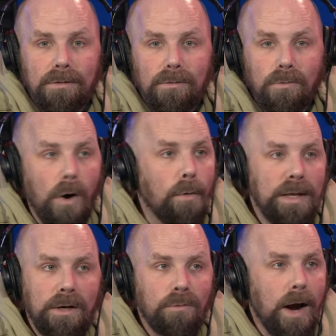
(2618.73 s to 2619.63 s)

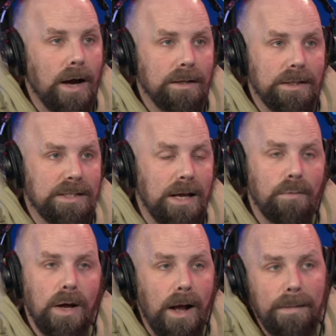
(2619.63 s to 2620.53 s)
Roman and Rock, the same
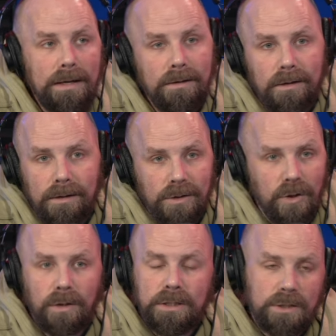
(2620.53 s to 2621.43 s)
way. I mean, there's
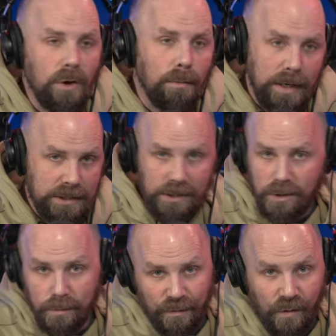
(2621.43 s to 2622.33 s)
only so much to
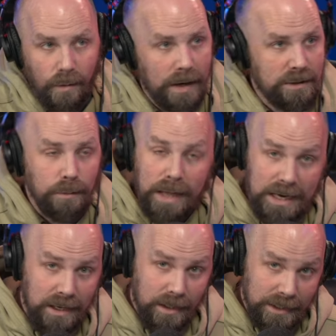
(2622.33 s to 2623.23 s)
do before
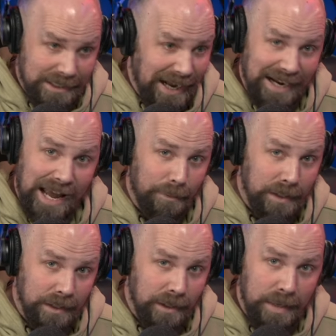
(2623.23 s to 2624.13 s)
WrestleMania. It's not going to happen
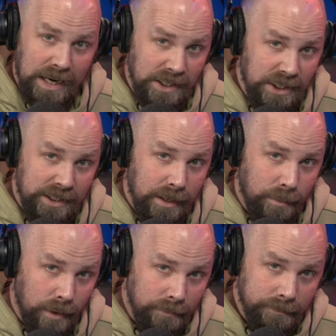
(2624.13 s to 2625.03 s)
in Elimination
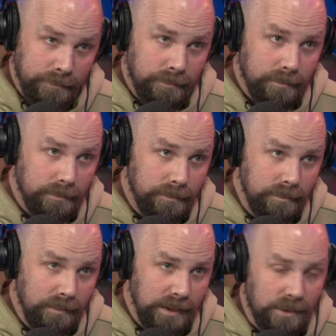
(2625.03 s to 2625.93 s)
Chamber.
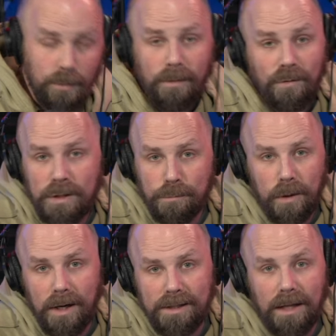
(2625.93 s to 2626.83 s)
So what if we just put
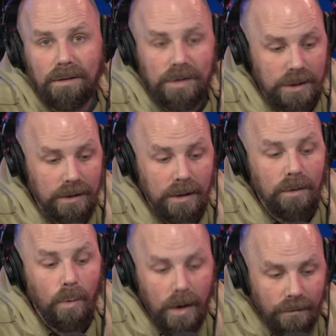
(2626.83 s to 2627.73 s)
it on television?
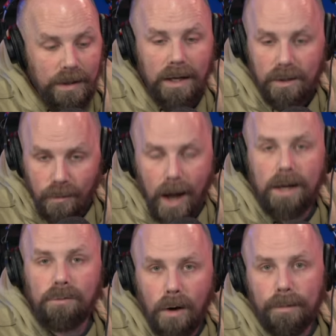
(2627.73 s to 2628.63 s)
What if we got The
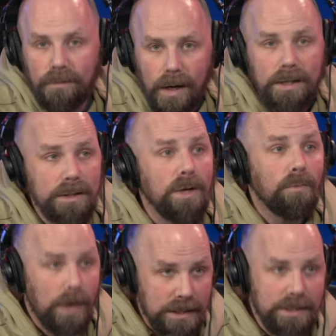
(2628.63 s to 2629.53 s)
Rock and Roman Reigns
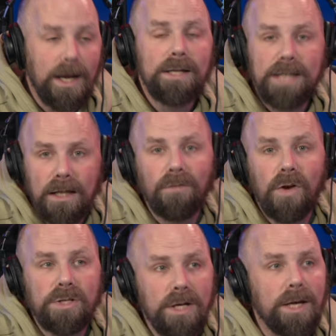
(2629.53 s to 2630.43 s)
wrestling on
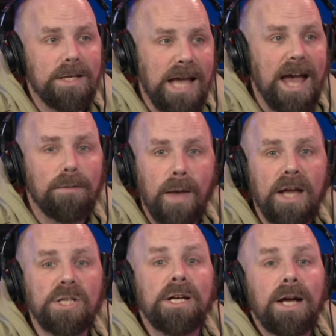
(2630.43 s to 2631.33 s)
television in a tag
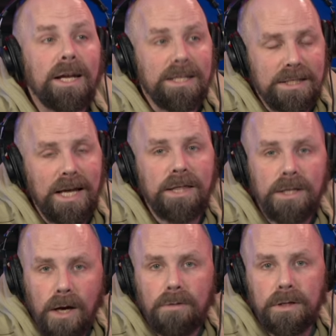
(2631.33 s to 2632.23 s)
match against Seth
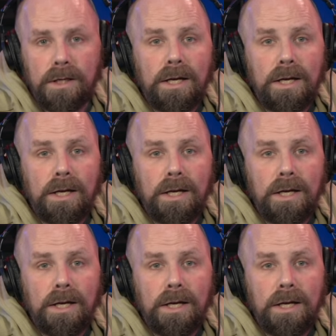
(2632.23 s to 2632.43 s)
and Cody?